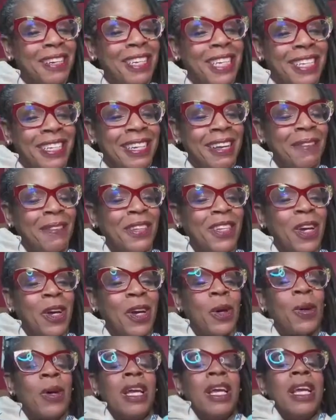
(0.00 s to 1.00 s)
and stuff.
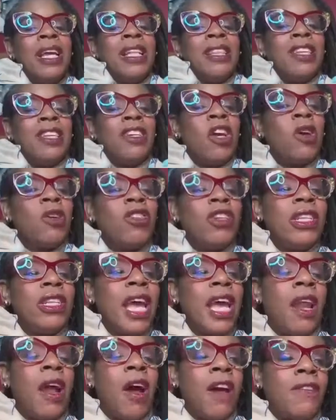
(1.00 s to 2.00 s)
So the notion
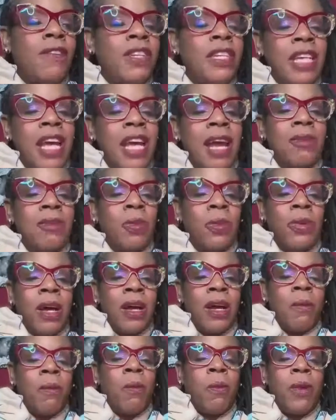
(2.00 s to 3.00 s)
that oftentimes
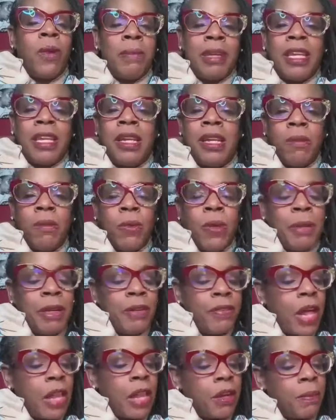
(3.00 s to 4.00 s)
women and women
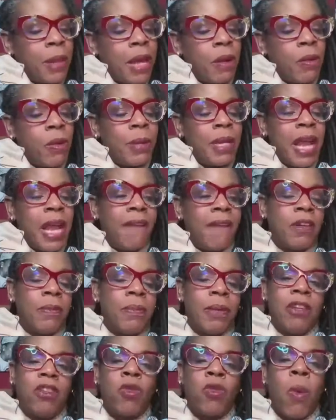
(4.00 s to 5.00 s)
of color and Black women have to
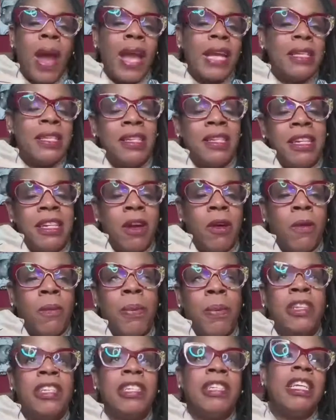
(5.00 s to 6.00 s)
be twice,
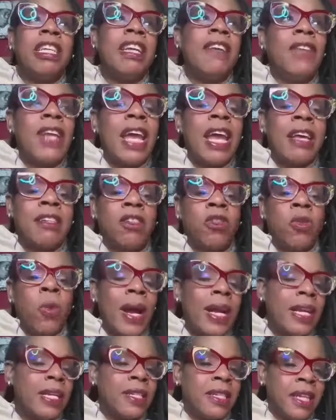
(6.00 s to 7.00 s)
perceived as
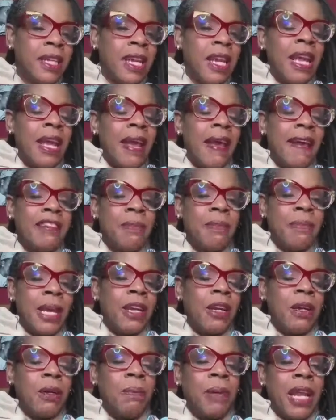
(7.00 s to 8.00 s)
twice as
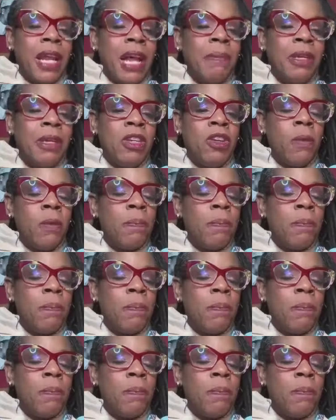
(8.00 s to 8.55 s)
better. But I mean, your